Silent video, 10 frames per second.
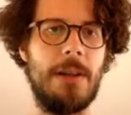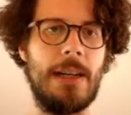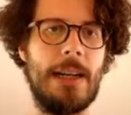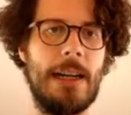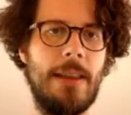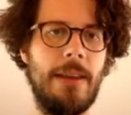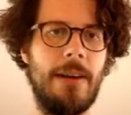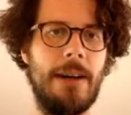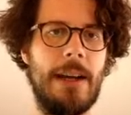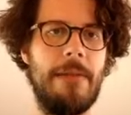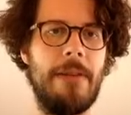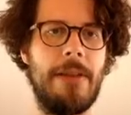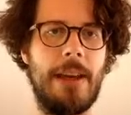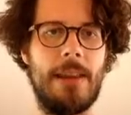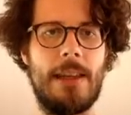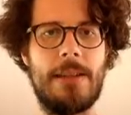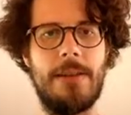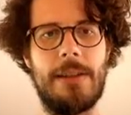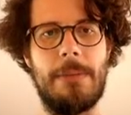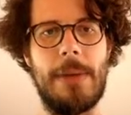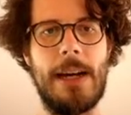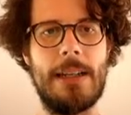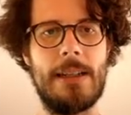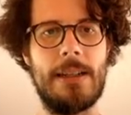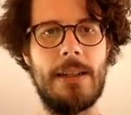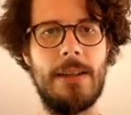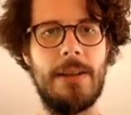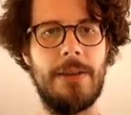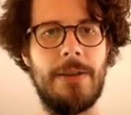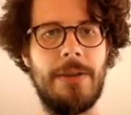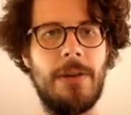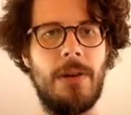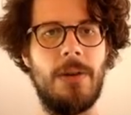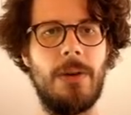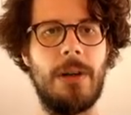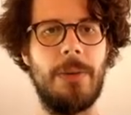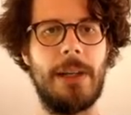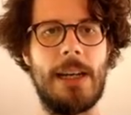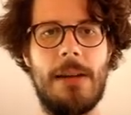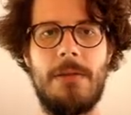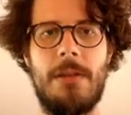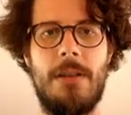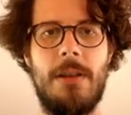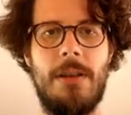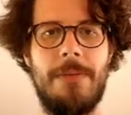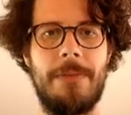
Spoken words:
either everything that's not a match, or we capture